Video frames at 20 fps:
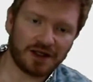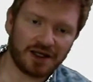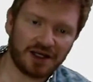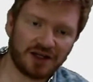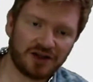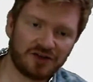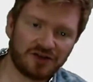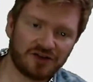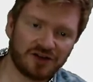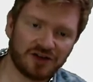
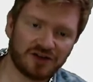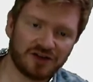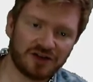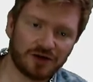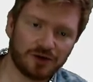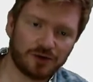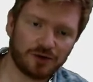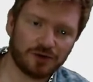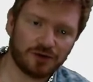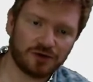S is
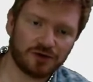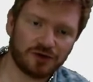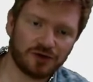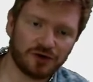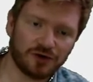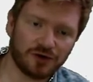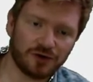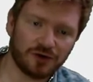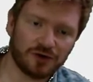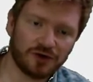equal
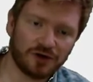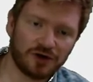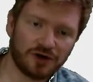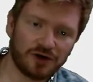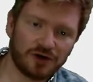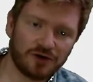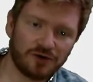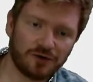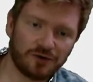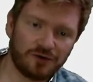to
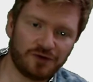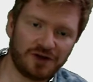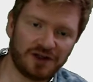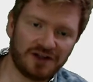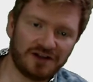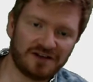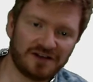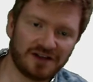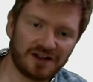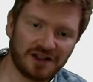
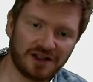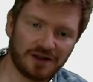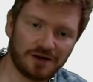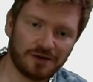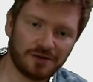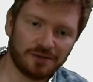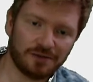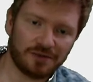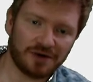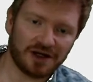vt
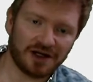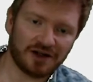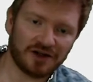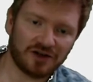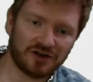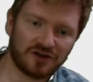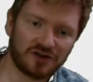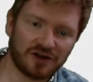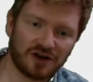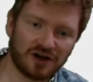
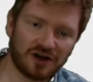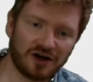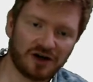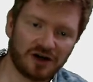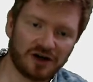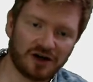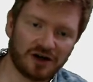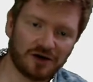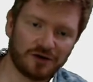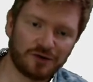minus a
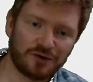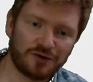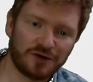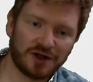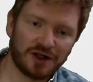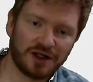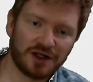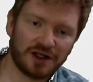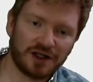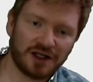half
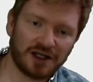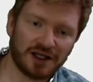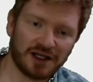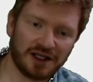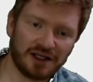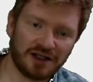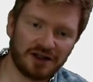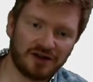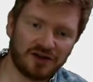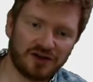
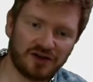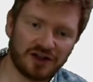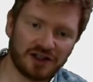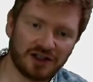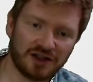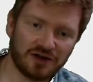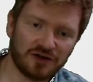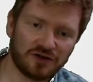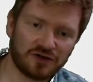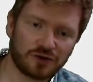at
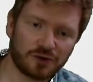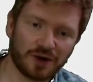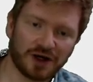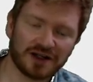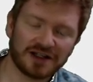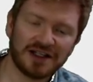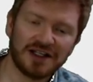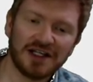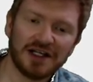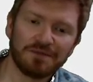
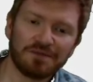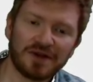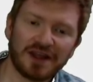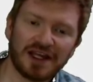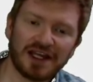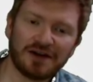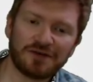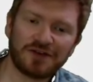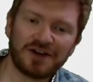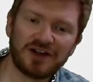squared.
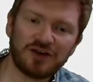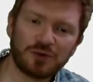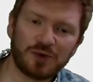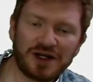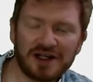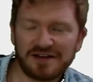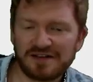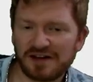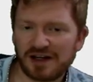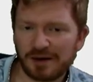If these
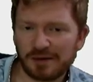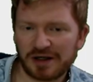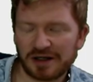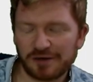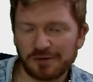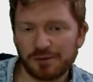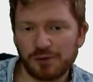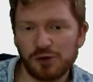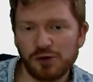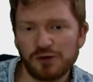ways that I'm kind
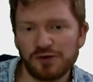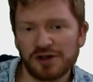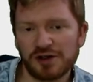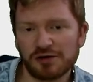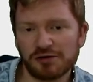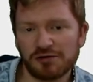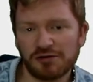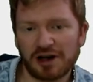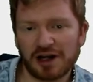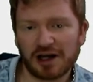of moving
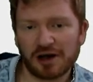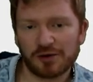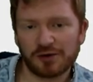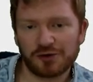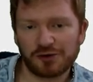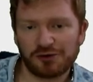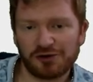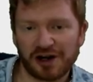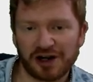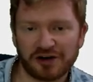around
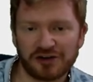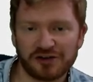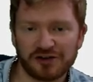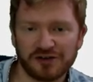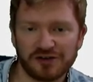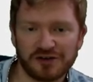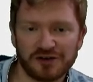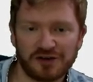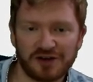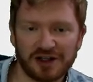
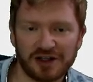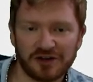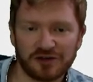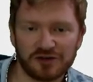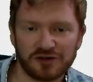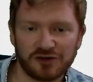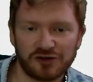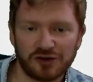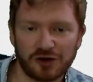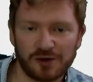fractions and
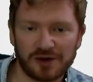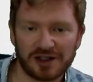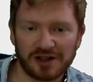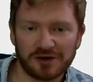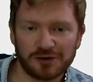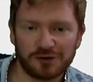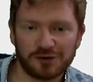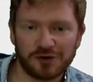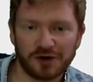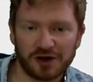things and showing
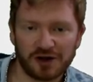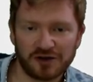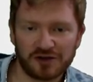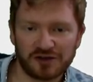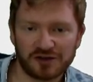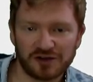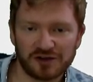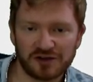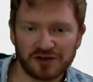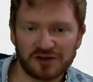it
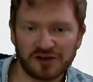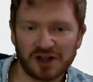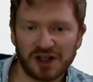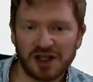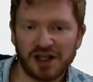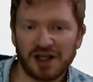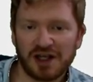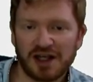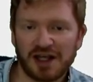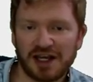first as
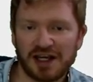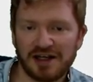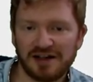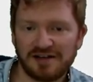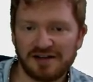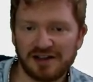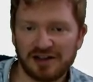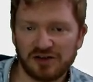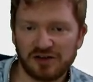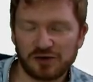
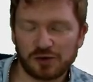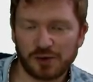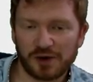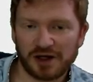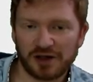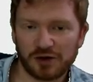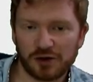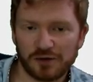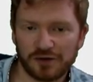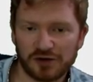at
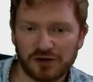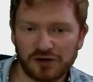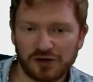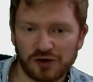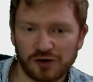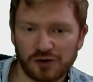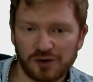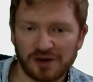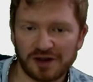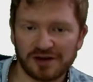squared over
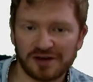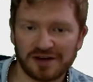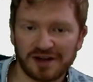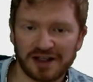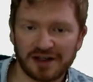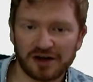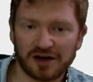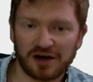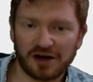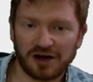2 and
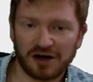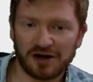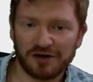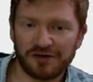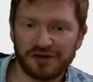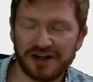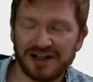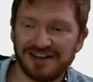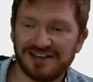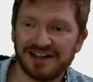then a
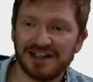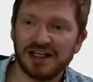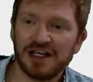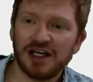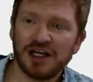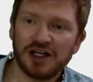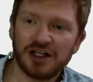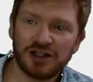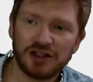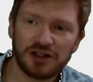half at,
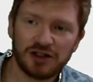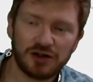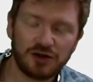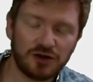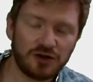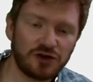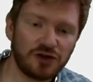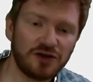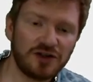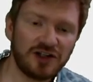
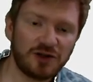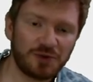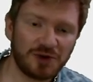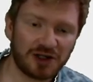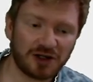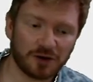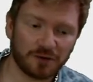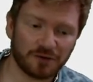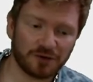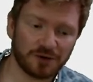you do need to be
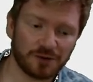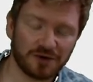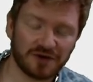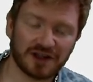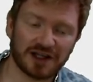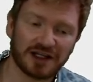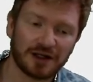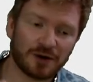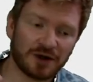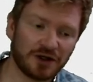confident with
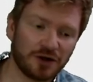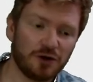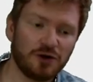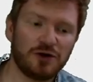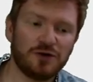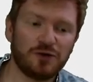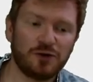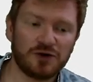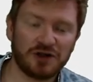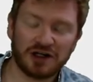that. Now, I know
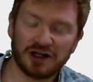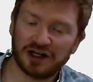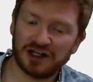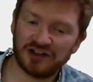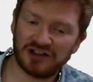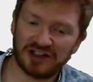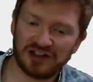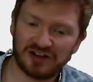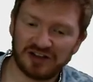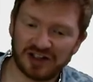you've all done
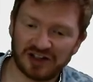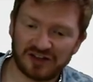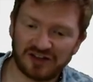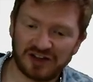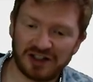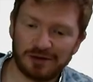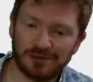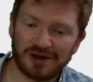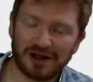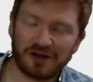
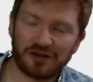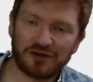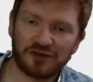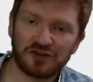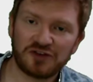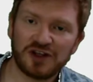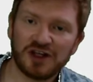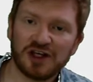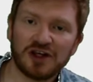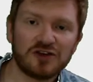IGCSE
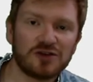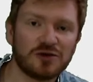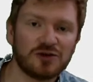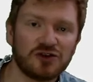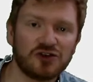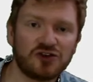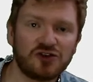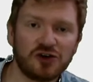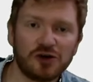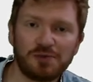maths, so it
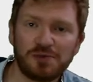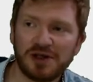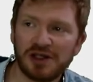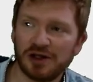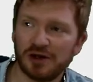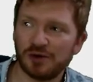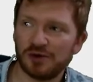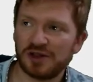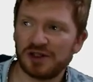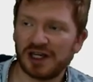should
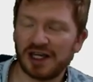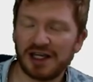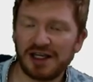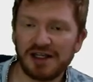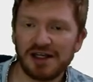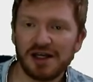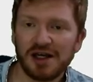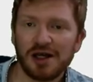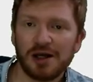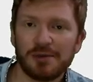be
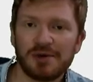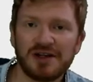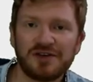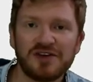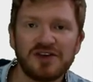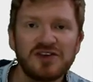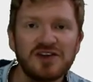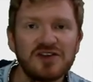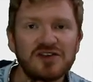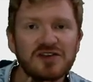okay, but if
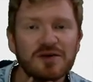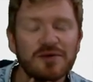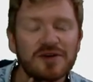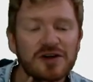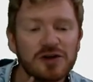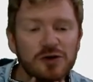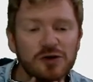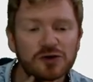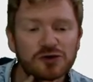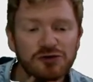this is something
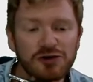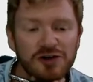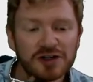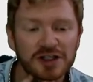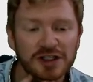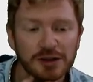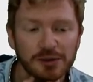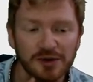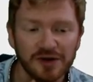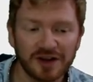that you're
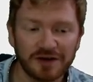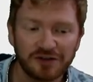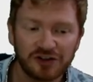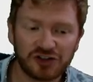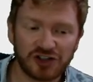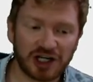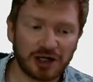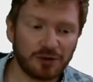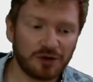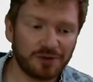struggling with, have a
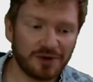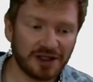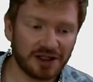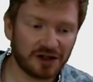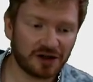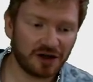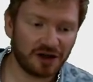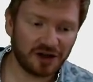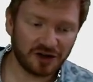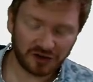chat with me in
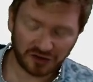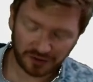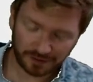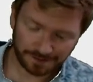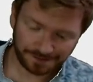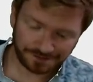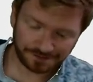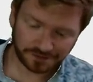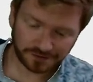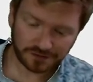class
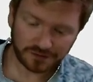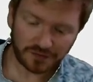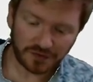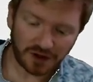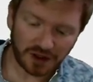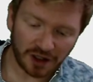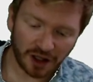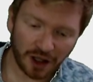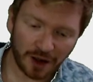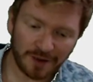
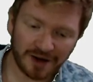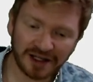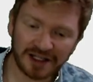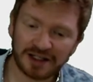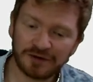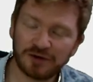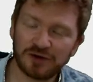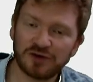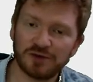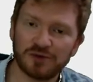and I
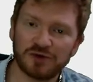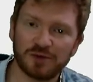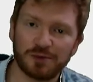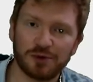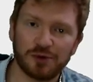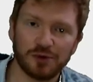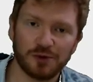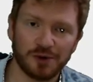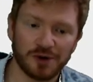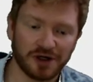can give you some
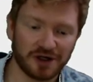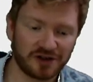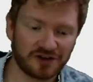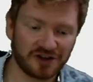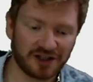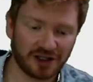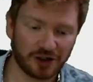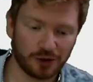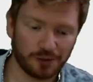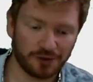support work
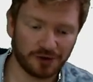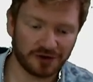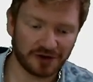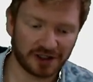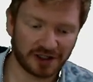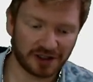to help.